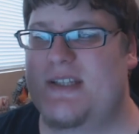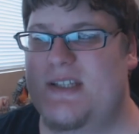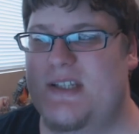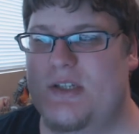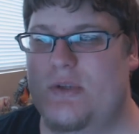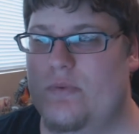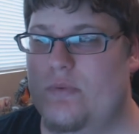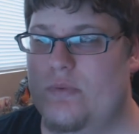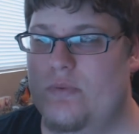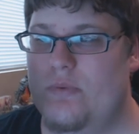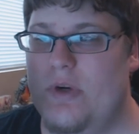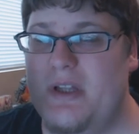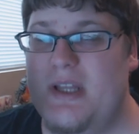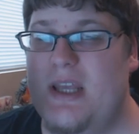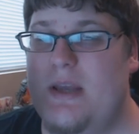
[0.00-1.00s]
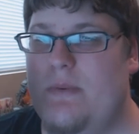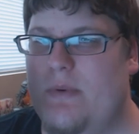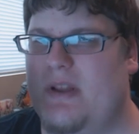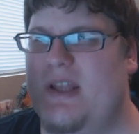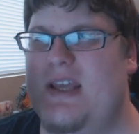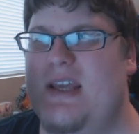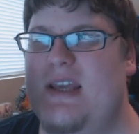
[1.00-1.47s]
This is really,
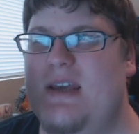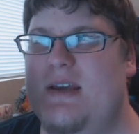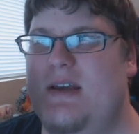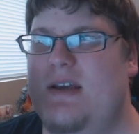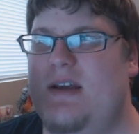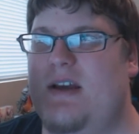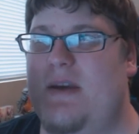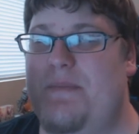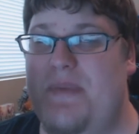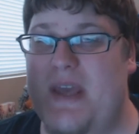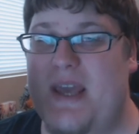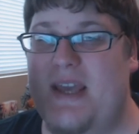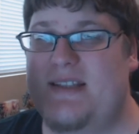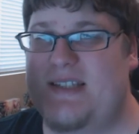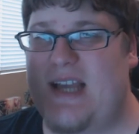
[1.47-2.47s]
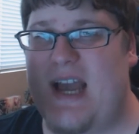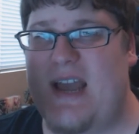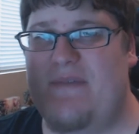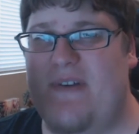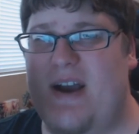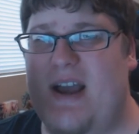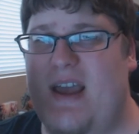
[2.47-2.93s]
really a big
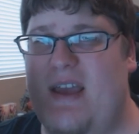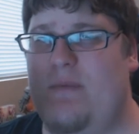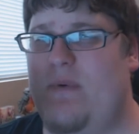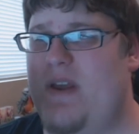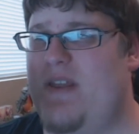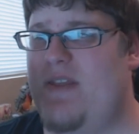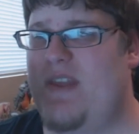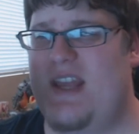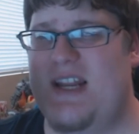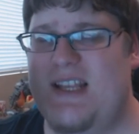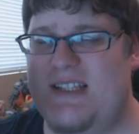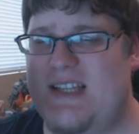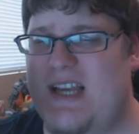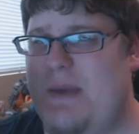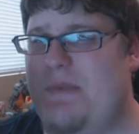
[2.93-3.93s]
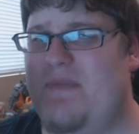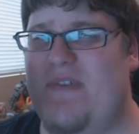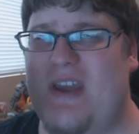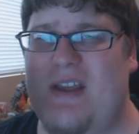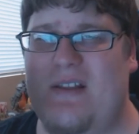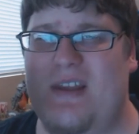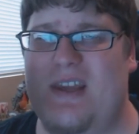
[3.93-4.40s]
sci-fi with any type
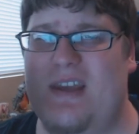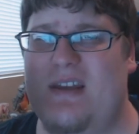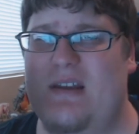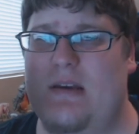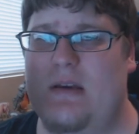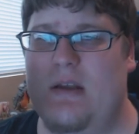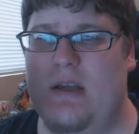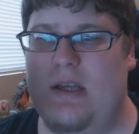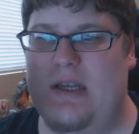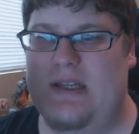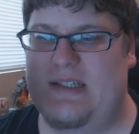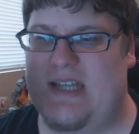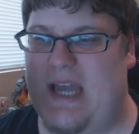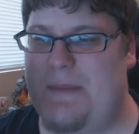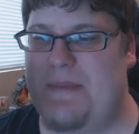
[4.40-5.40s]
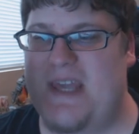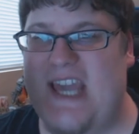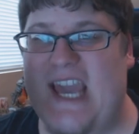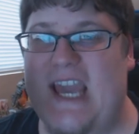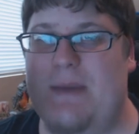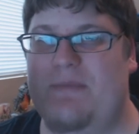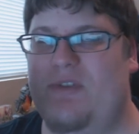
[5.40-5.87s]
of alien type
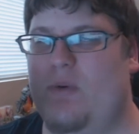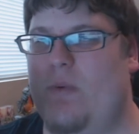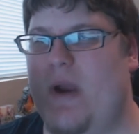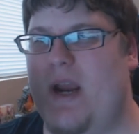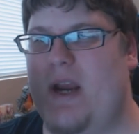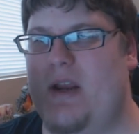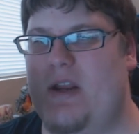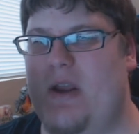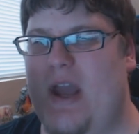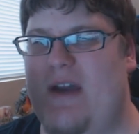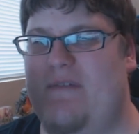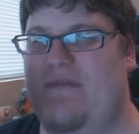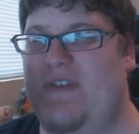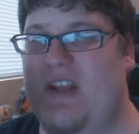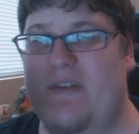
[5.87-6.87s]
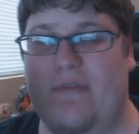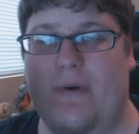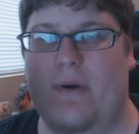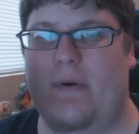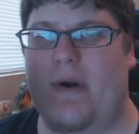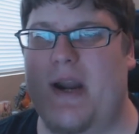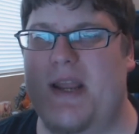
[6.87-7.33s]
game to where you have
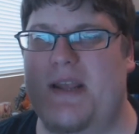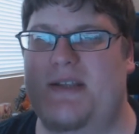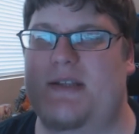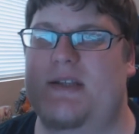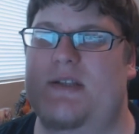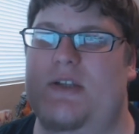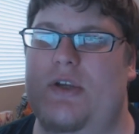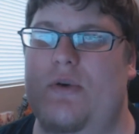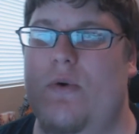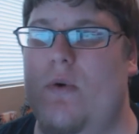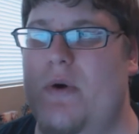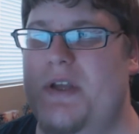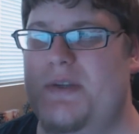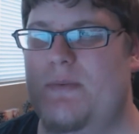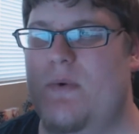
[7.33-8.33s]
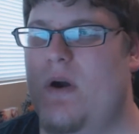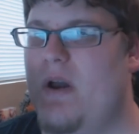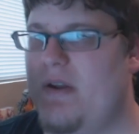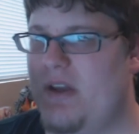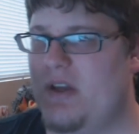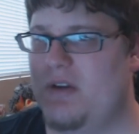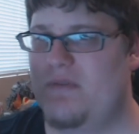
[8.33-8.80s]
different races. You always
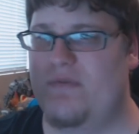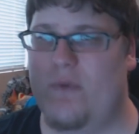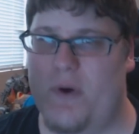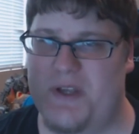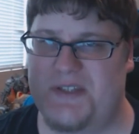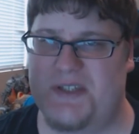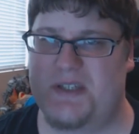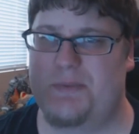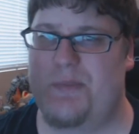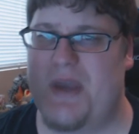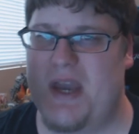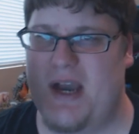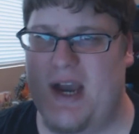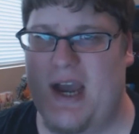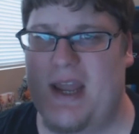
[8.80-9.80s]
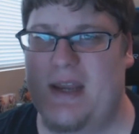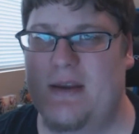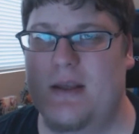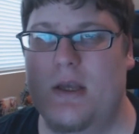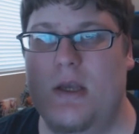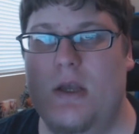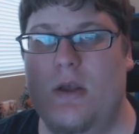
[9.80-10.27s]
want good voices
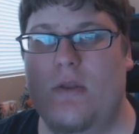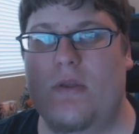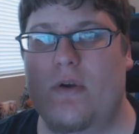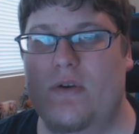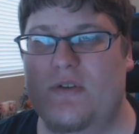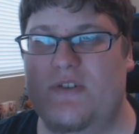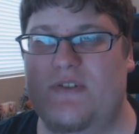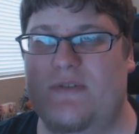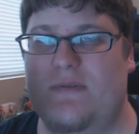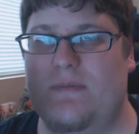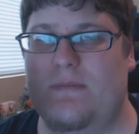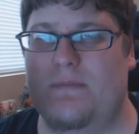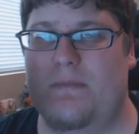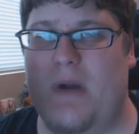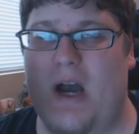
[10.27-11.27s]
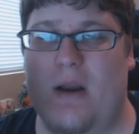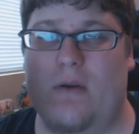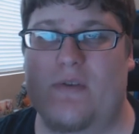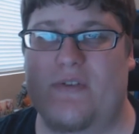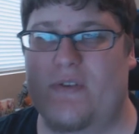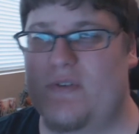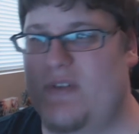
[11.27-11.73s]
behind those
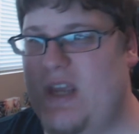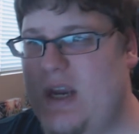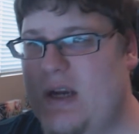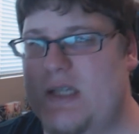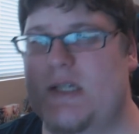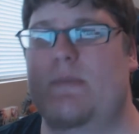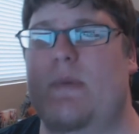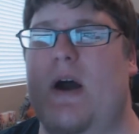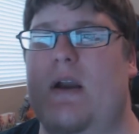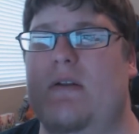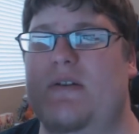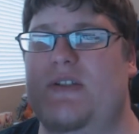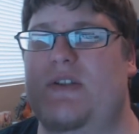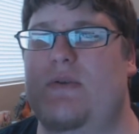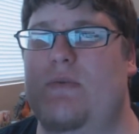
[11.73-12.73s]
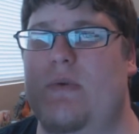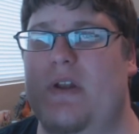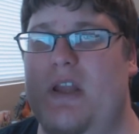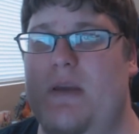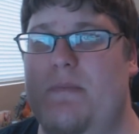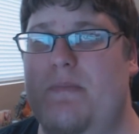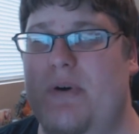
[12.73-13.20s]
models, those character models, to
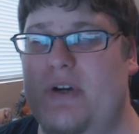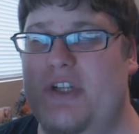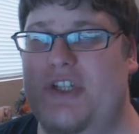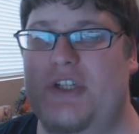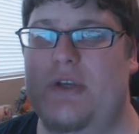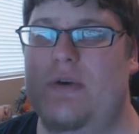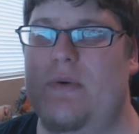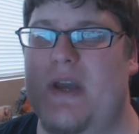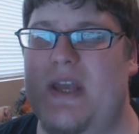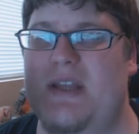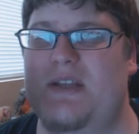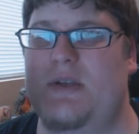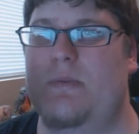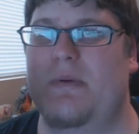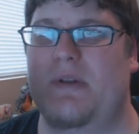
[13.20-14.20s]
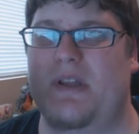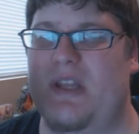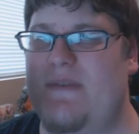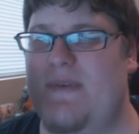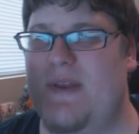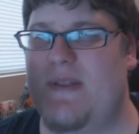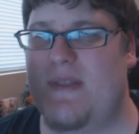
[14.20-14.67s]
really push you into
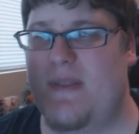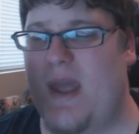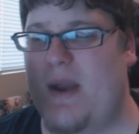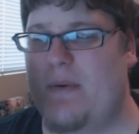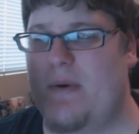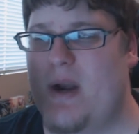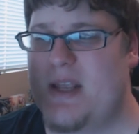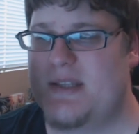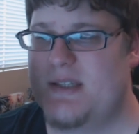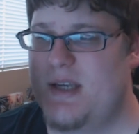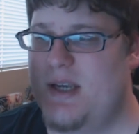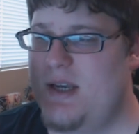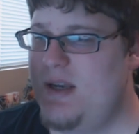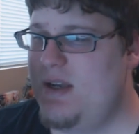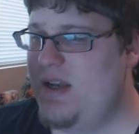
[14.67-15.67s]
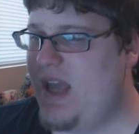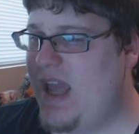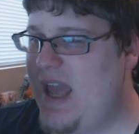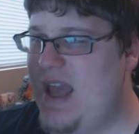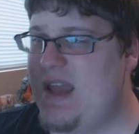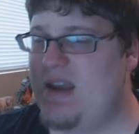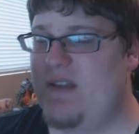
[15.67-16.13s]
believing in that race.
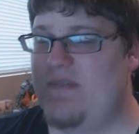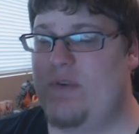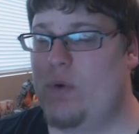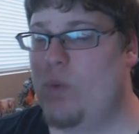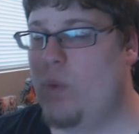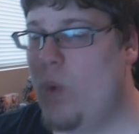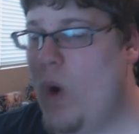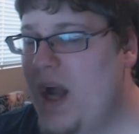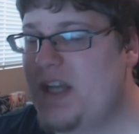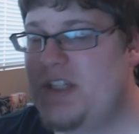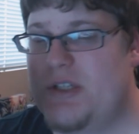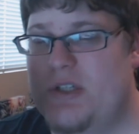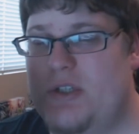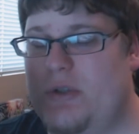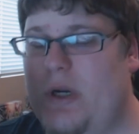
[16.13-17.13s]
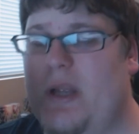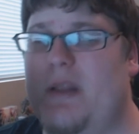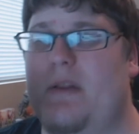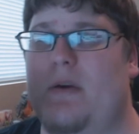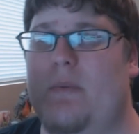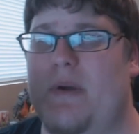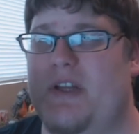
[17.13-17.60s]
And if you watch the
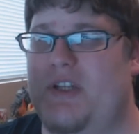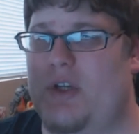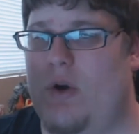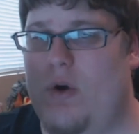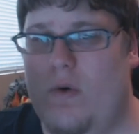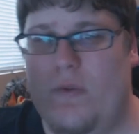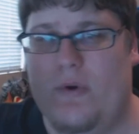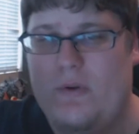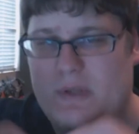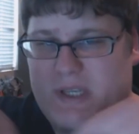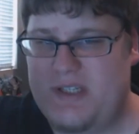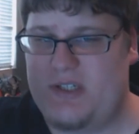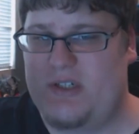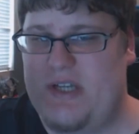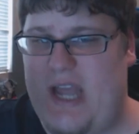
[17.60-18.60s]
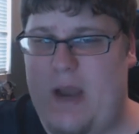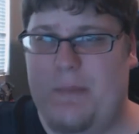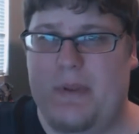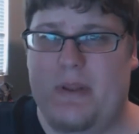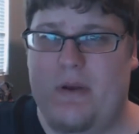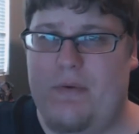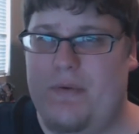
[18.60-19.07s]
trailer, which all their links are
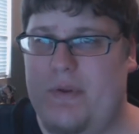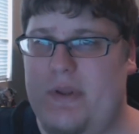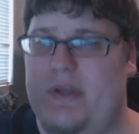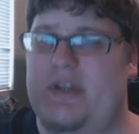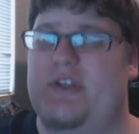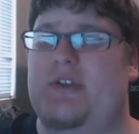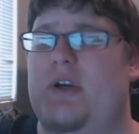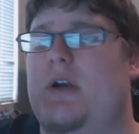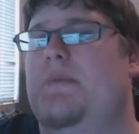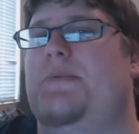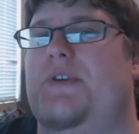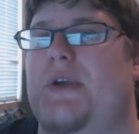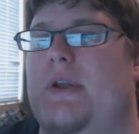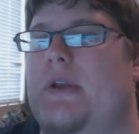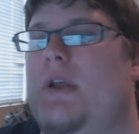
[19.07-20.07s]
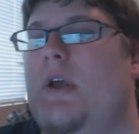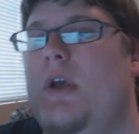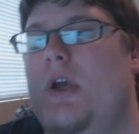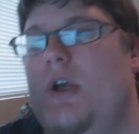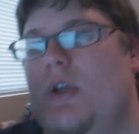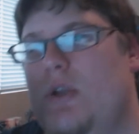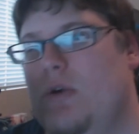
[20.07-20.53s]
down below in the description,
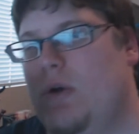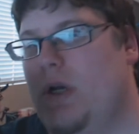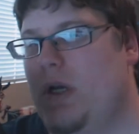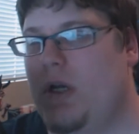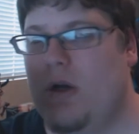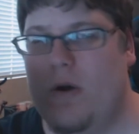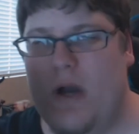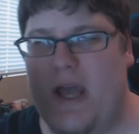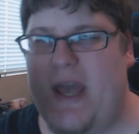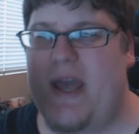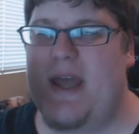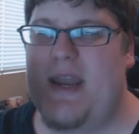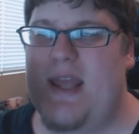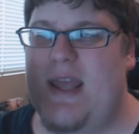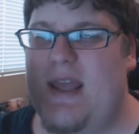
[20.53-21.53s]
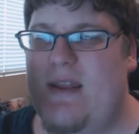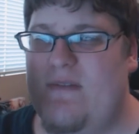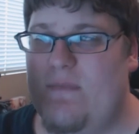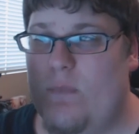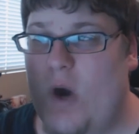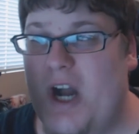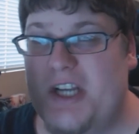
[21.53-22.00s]
you can go ahead
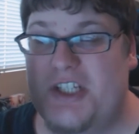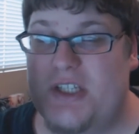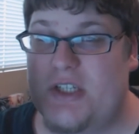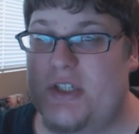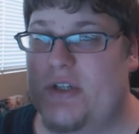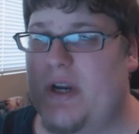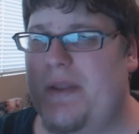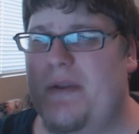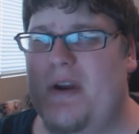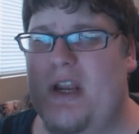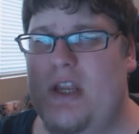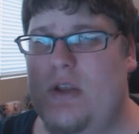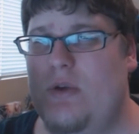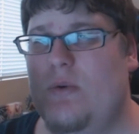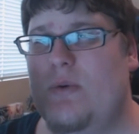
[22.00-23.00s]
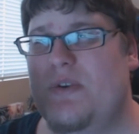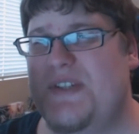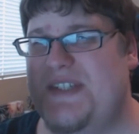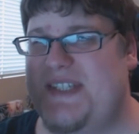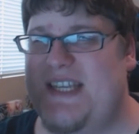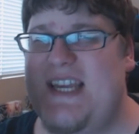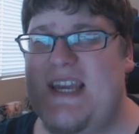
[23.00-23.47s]
and watch this trailer and you will
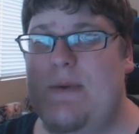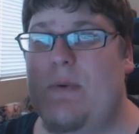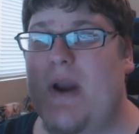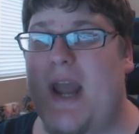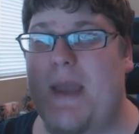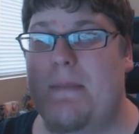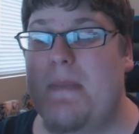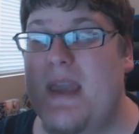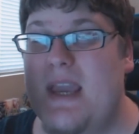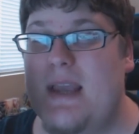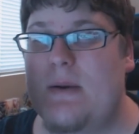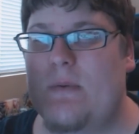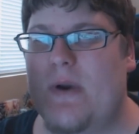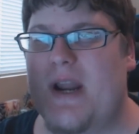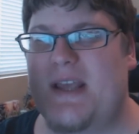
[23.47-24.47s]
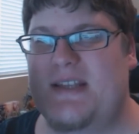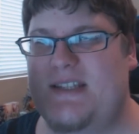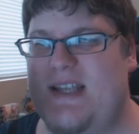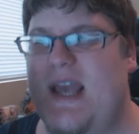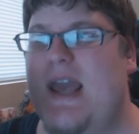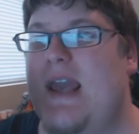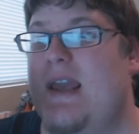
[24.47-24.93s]
see what I mean when I
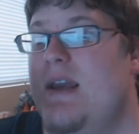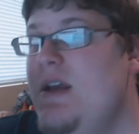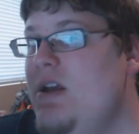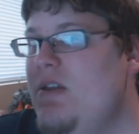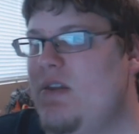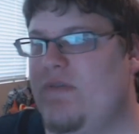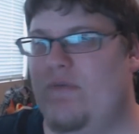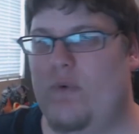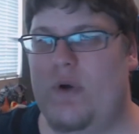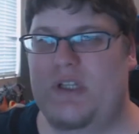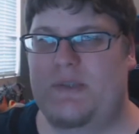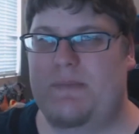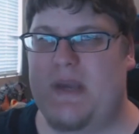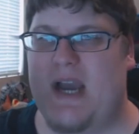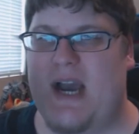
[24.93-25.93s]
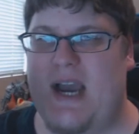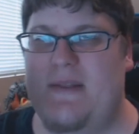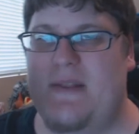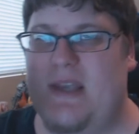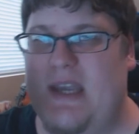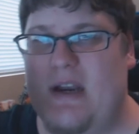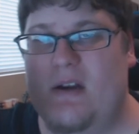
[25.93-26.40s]
say the voice
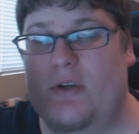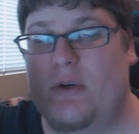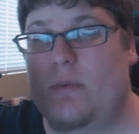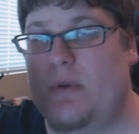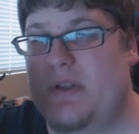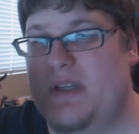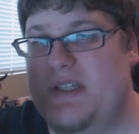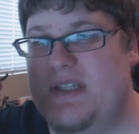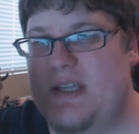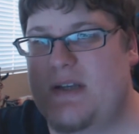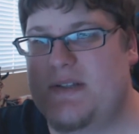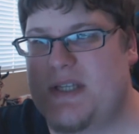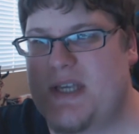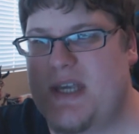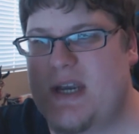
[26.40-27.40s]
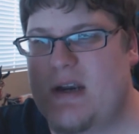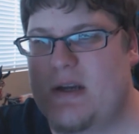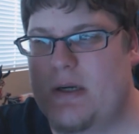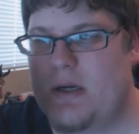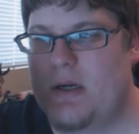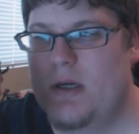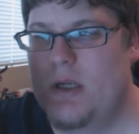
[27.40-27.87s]
behind the character really sells the
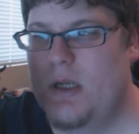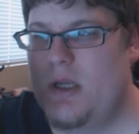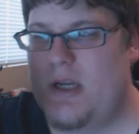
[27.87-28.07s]
character.